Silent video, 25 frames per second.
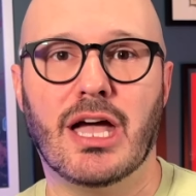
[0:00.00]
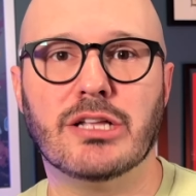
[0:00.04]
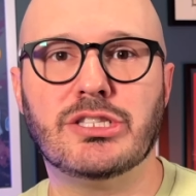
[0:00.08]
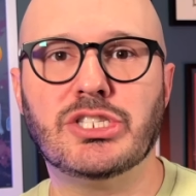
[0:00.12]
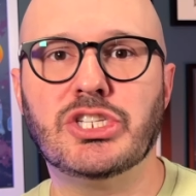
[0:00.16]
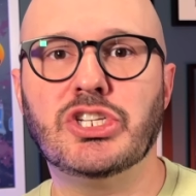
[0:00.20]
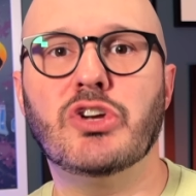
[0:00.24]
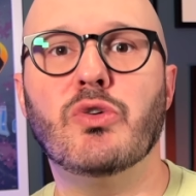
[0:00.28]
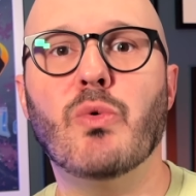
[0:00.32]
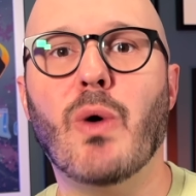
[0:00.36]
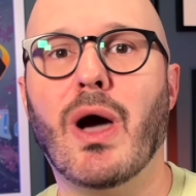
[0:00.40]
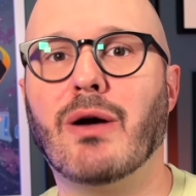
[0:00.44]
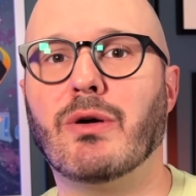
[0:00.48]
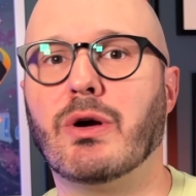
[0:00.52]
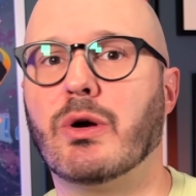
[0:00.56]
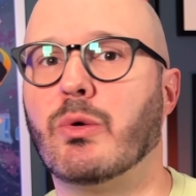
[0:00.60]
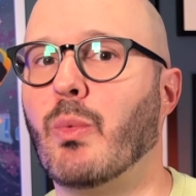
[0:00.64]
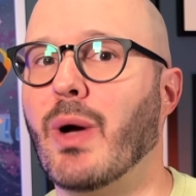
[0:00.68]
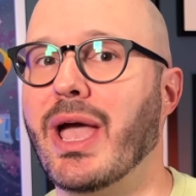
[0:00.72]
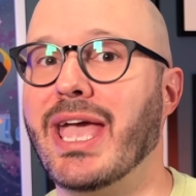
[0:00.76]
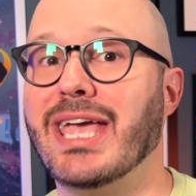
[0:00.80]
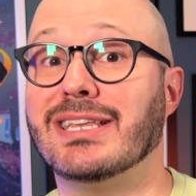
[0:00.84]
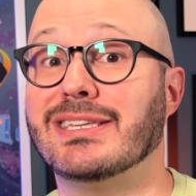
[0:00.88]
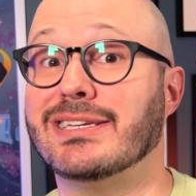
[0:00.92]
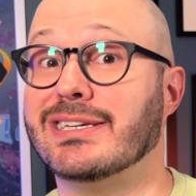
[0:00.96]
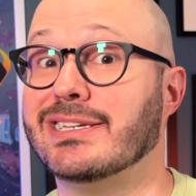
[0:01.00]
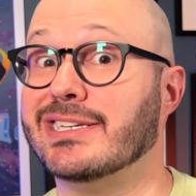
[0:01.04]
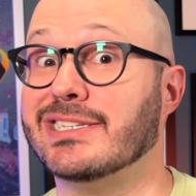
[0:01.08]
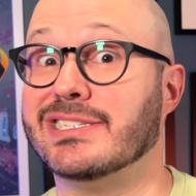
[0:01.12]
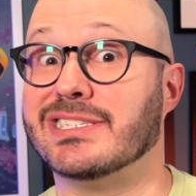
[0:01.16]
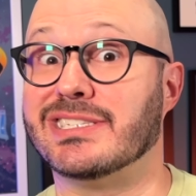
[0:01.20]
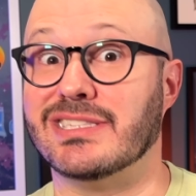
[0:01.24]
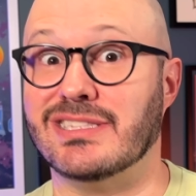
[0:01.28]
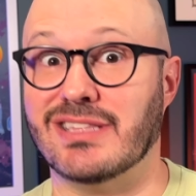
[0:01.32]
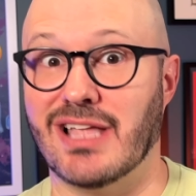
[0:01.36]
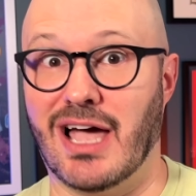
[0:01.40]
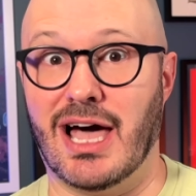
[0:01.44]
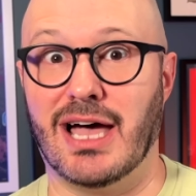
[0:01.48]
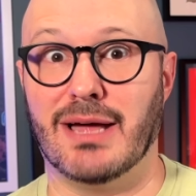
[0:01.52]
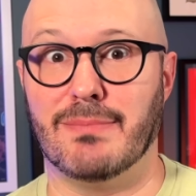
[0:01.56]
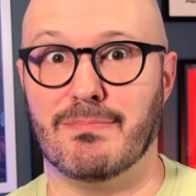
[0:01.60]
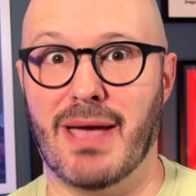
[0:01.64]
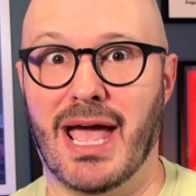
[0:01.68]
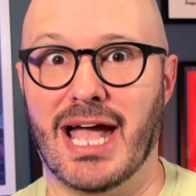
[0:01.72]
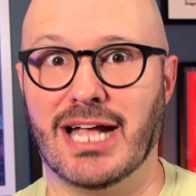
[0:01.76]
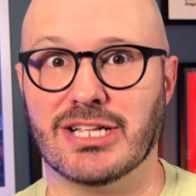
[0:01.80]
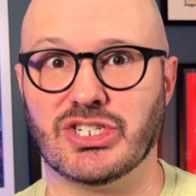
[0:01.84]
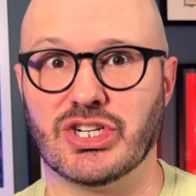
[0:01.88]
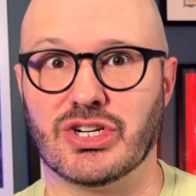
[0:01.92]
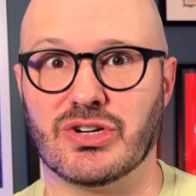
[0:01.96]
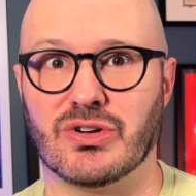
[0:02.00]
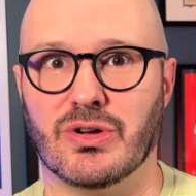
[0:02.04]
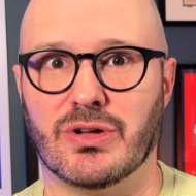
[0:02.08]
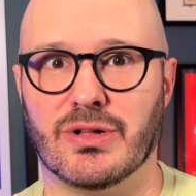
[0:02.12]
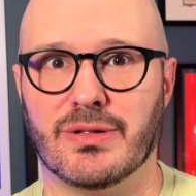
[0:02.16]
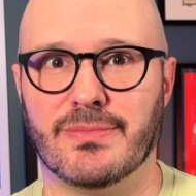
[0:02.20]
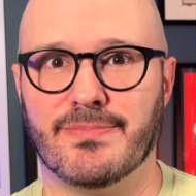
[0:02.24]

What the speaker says: 2-hour wait is not magical.